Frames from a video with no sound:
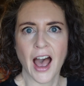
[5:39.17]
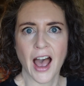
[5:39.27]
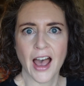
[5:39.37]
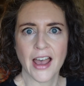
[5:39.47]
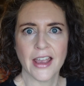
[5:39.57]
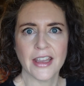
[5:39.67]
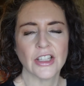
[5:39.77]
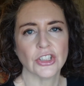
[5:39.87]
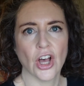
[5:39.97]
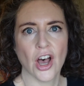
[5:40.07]
I
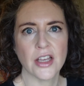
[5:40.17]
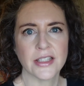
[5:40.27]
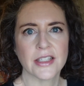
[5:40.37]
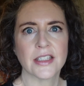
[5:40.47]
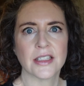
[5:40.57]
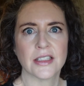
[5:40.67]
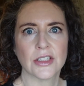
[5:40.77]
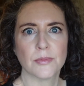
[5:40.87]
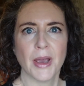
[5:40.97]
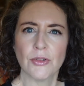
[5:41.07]
lost
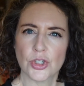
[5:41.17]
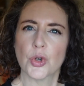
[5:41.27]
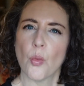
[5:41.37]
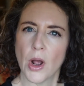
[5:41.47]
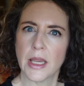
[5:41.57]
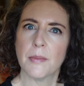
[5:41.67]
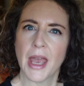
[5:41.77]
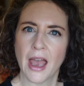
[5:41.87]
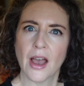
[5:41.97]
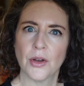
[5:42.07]
about 20
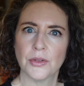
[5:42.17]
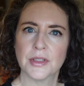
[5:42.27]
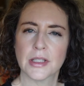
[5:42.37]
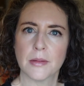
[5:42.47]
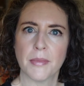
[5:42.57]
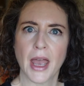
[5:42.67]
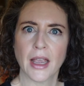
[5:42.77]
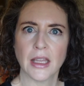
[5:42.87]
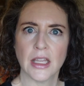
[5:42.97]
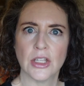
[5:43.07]
pounds
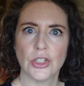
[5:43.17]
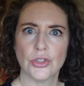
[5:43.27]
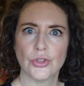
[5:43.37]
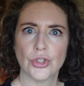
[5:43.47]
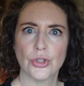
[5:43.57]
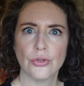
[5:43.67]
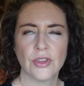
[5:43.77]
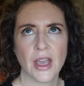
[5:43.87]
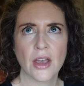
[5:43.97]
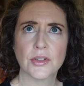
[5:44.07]
back in
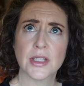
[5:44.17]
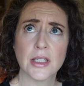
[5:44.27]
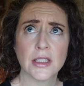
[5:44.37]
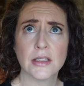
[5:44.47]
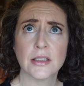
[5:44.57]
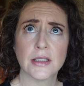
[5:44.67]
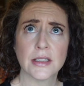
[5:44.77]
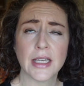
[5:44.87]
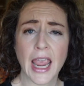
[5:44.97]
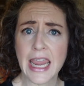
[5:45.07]

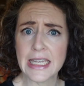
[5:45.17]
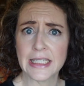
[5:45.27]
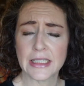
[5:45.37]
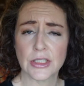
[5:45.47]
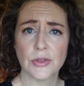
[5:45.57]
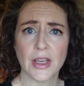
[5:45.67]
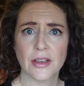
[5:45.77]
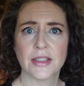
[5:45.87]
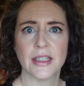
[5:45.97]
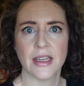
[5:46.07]
2008,
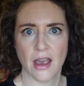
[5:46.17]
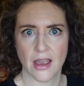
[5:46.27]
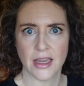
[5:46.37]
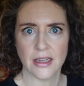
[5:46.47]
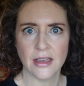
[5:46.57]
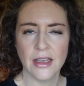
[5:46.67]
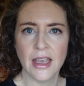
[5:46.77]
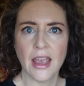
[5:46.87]
2009,